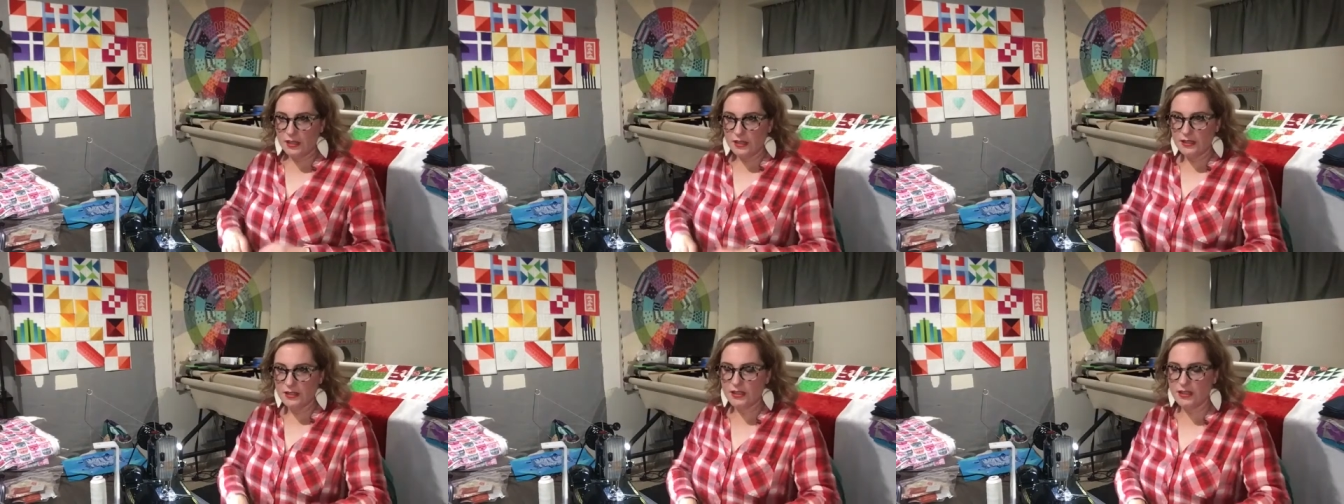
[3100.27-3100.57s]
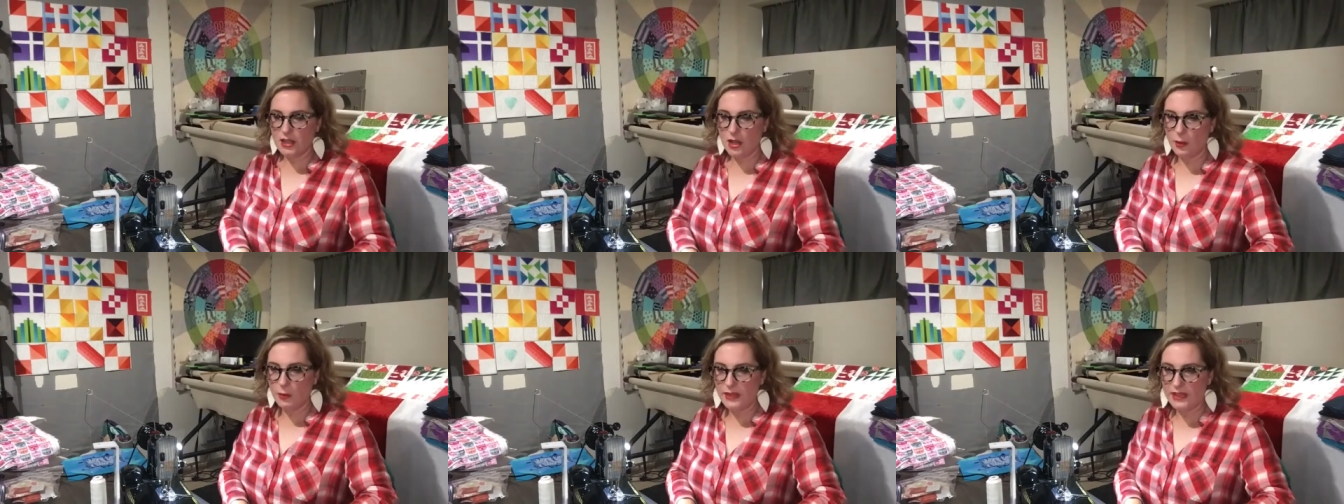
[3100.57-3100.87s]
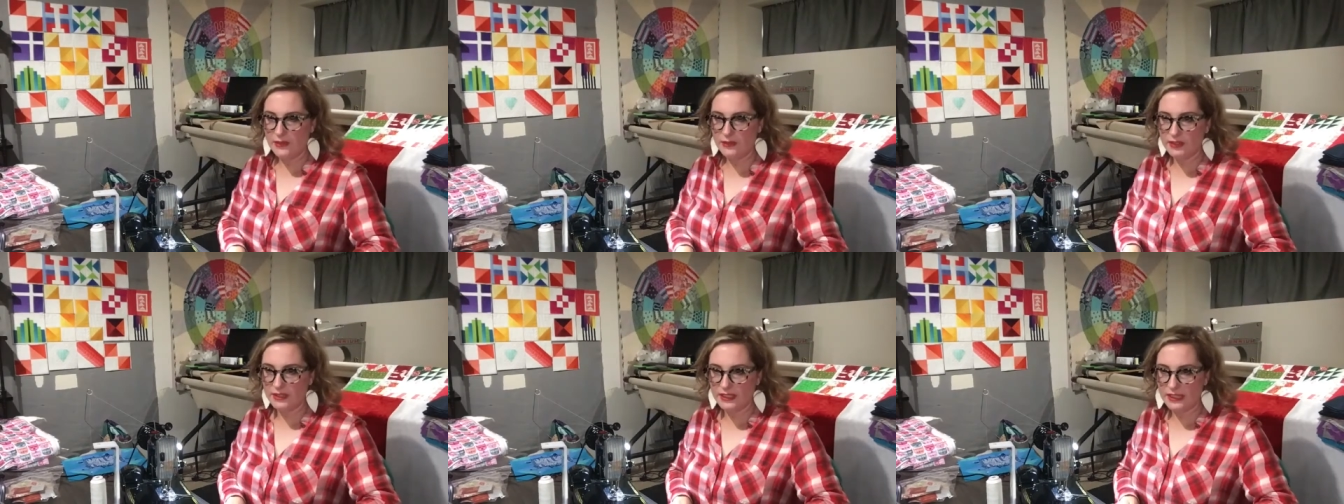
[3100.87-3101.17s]
so
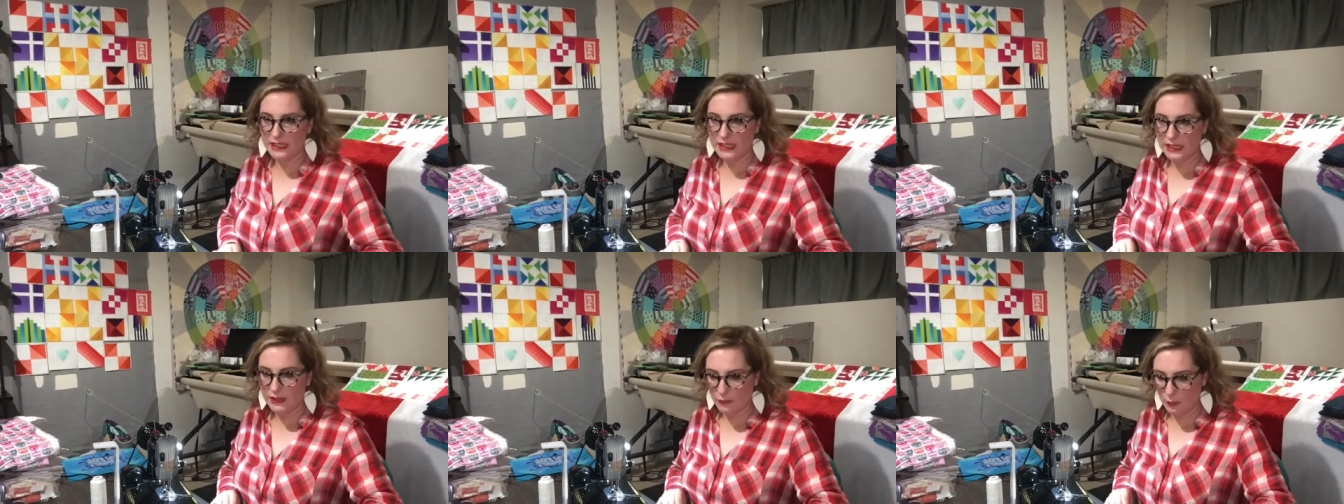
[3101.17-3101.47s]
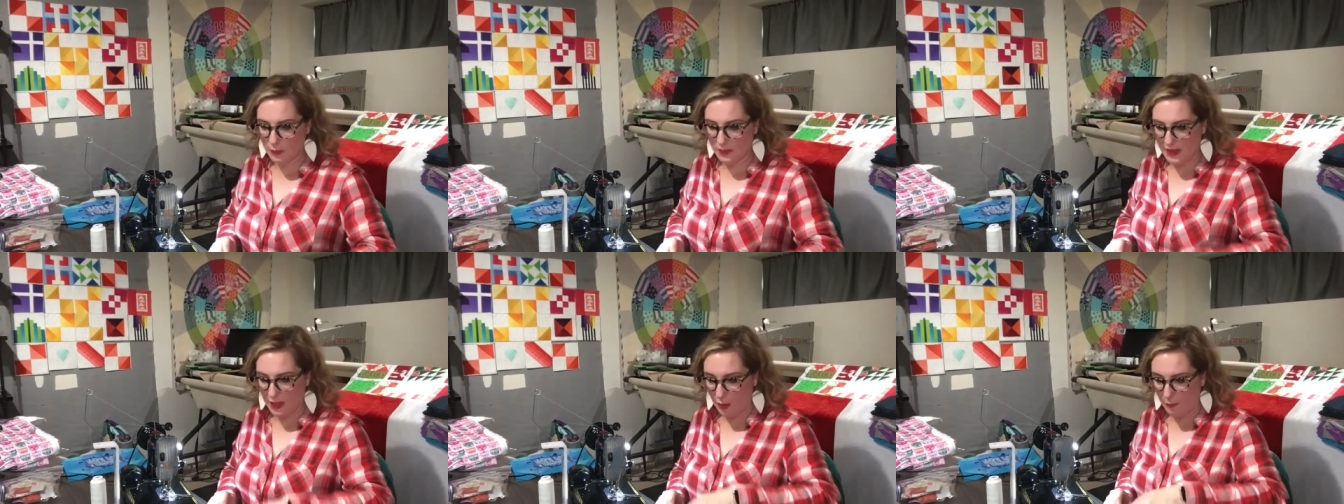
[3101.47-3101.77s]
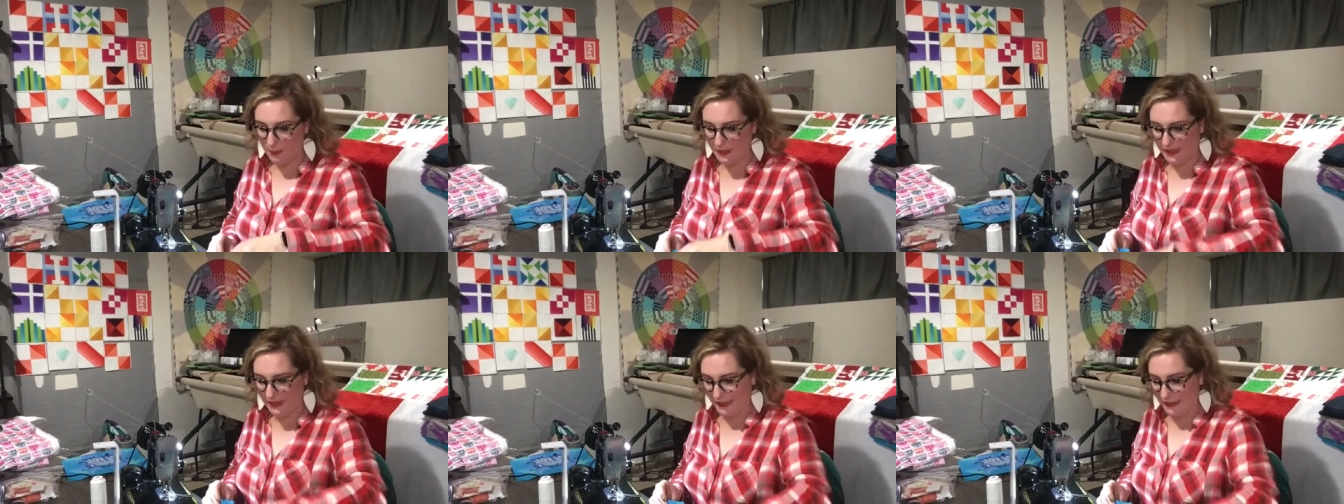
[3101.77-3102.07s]
evenly even
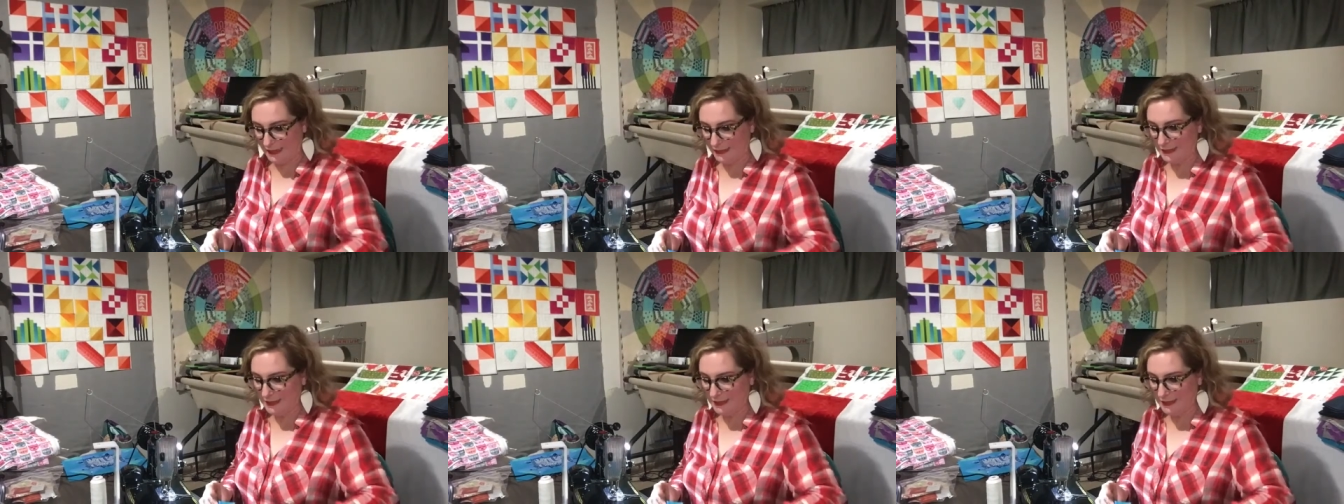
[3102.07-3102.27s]
without pinning.